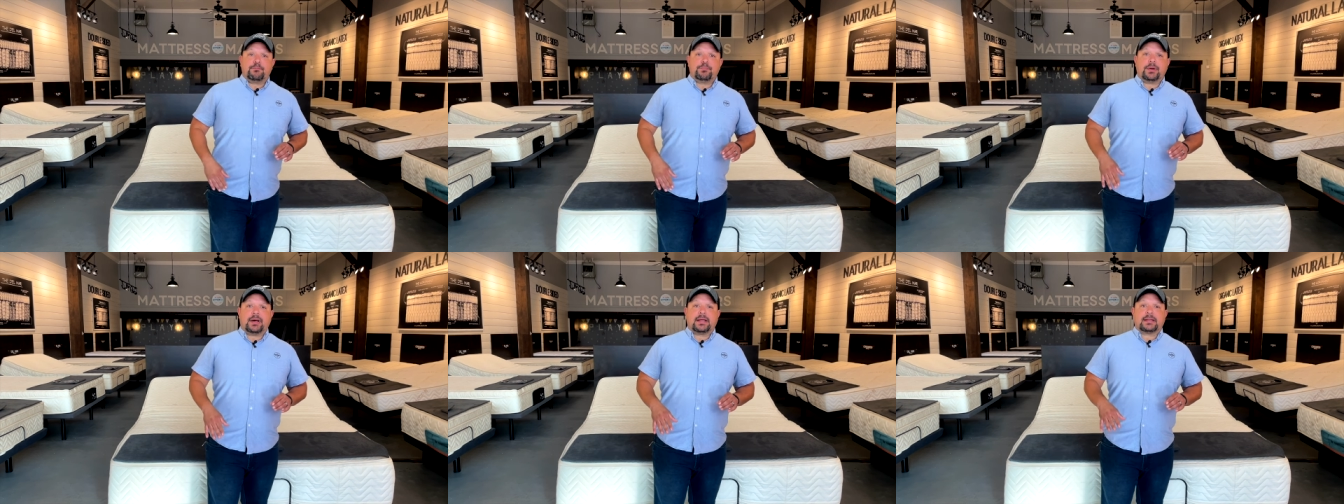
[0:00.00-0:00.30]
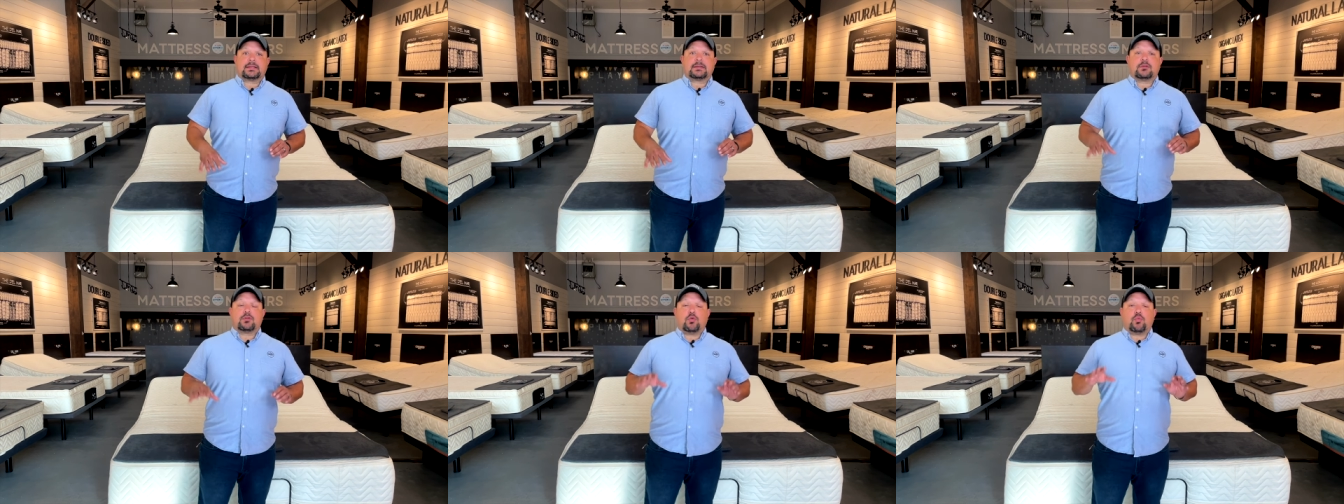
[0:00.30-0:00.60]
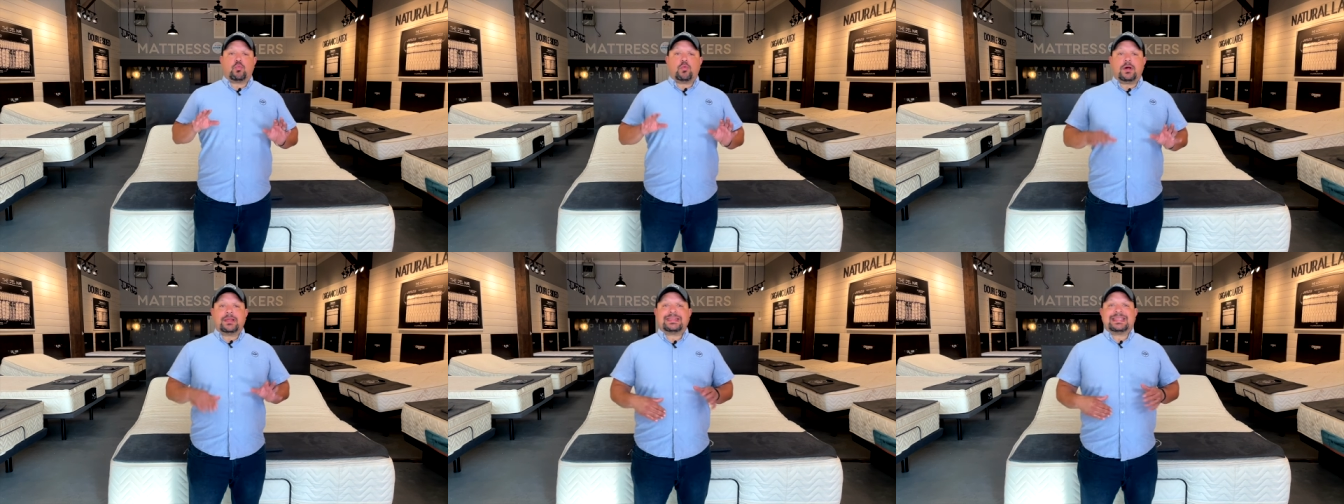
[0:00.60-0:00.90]
But the
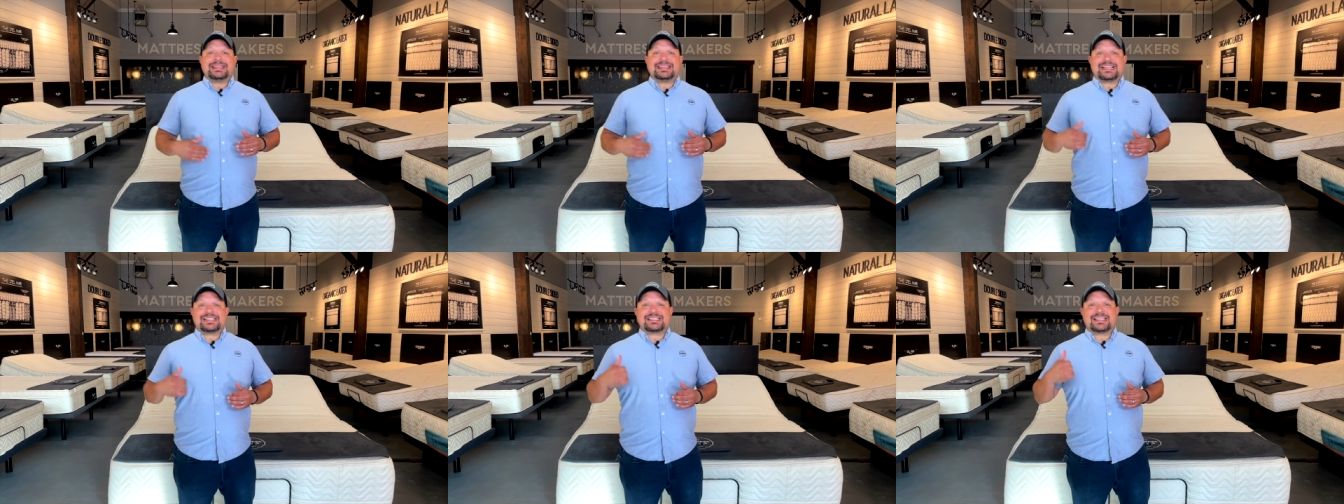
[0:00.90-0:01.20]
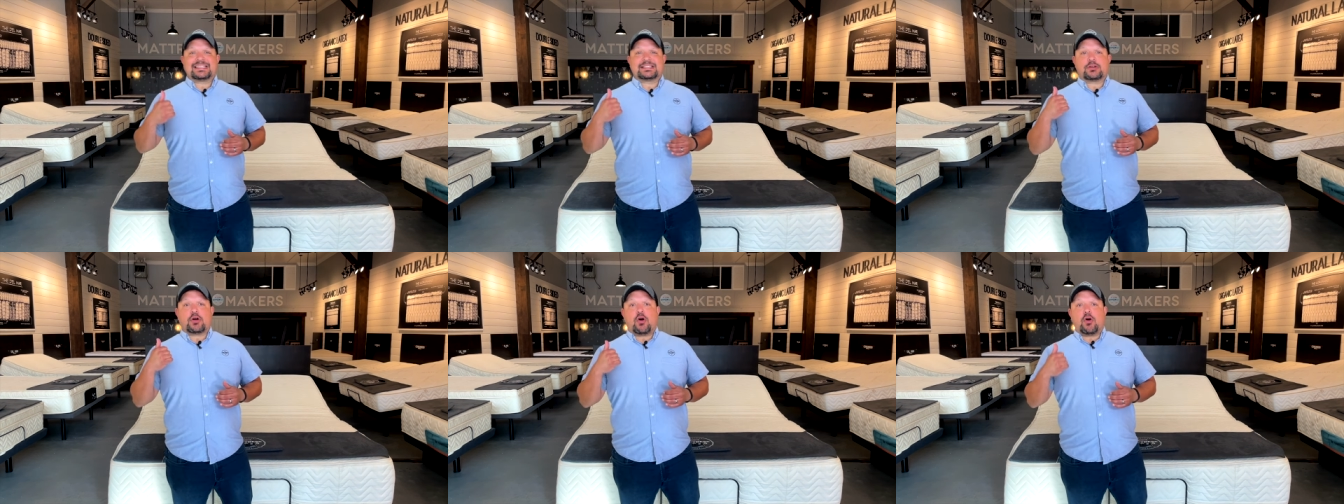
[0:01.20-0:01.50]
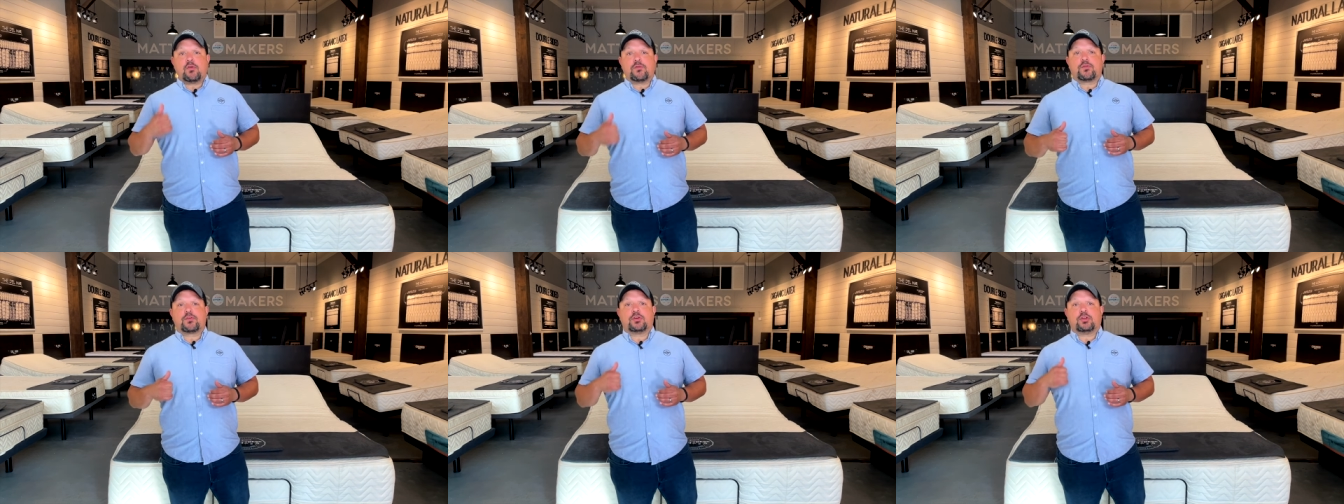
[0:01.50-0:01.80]
one thing that gets
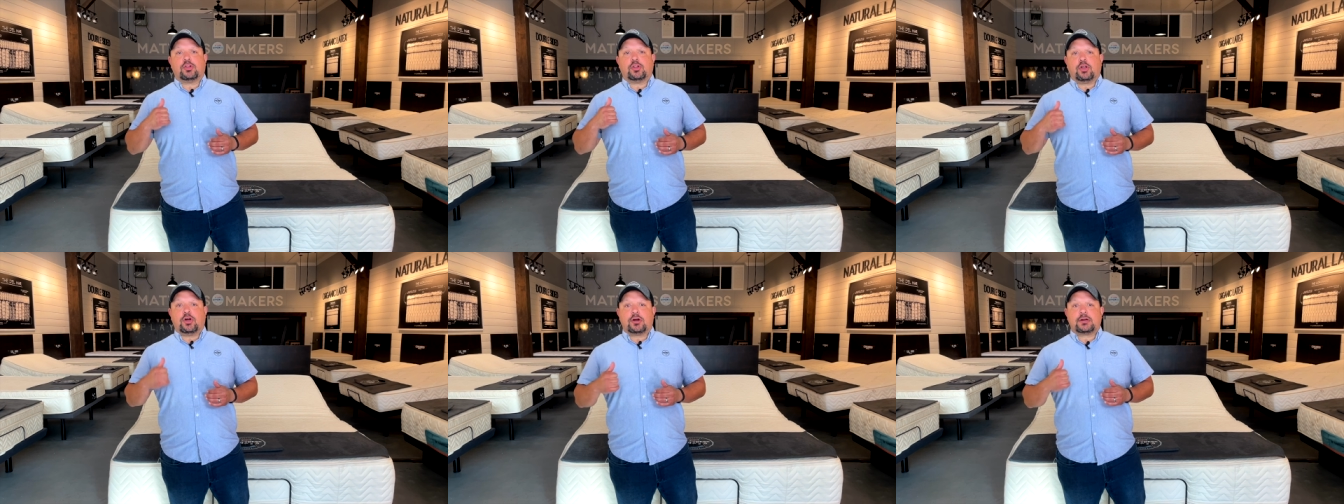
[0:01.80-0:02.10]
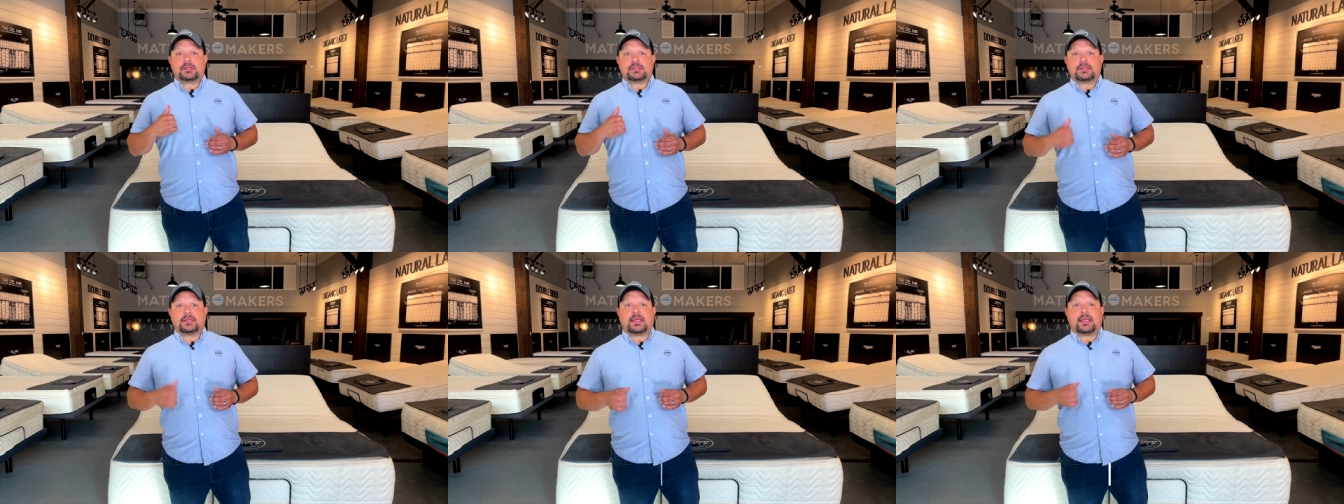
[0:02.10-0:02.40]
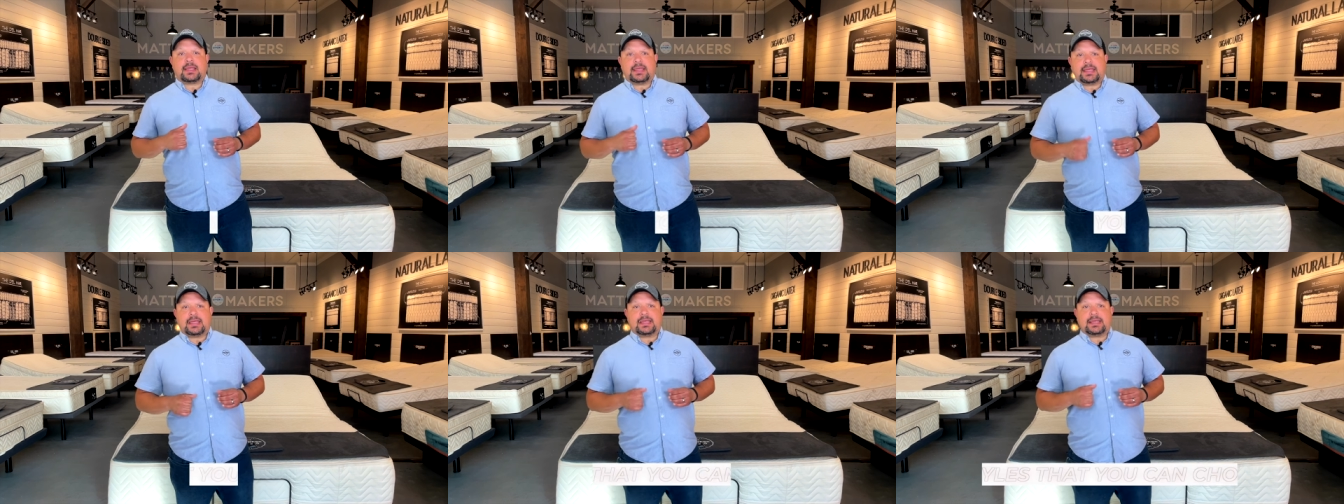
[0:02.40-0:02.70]
overlooked
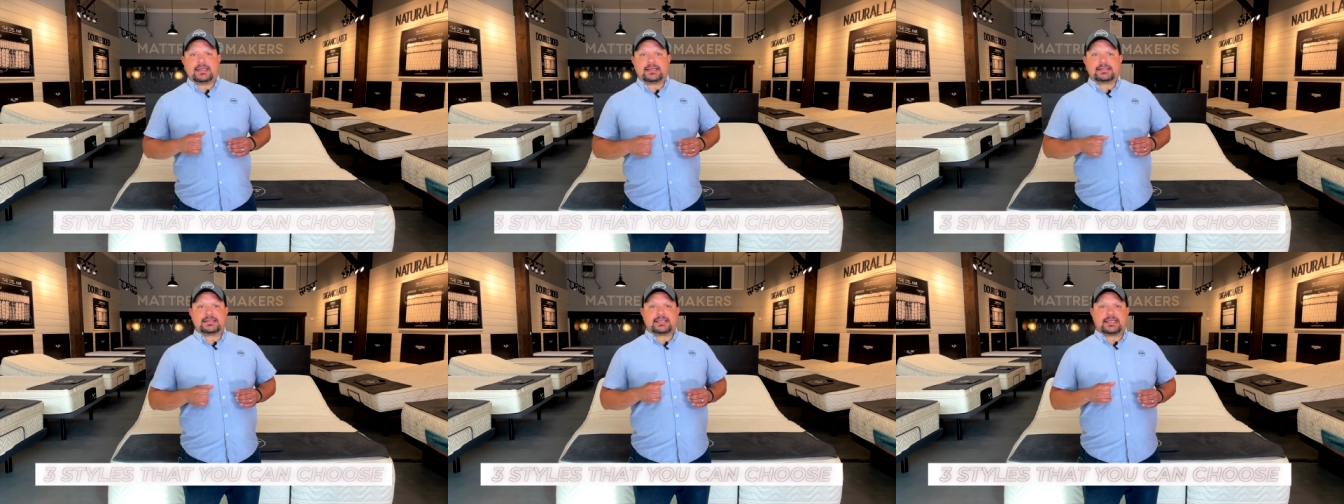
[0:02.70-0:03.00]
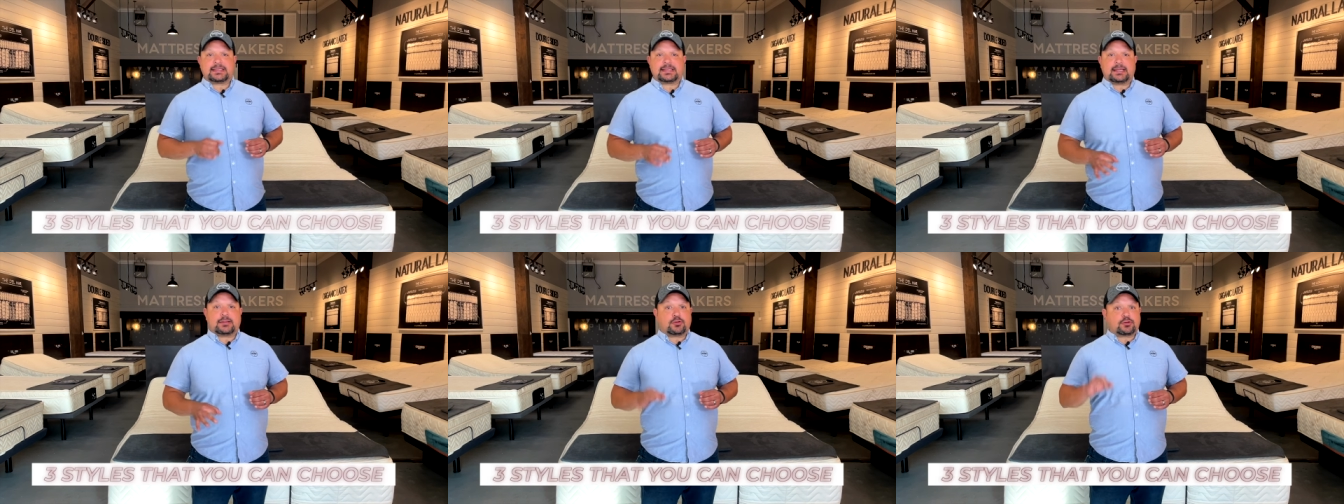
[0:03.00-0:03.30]
is, and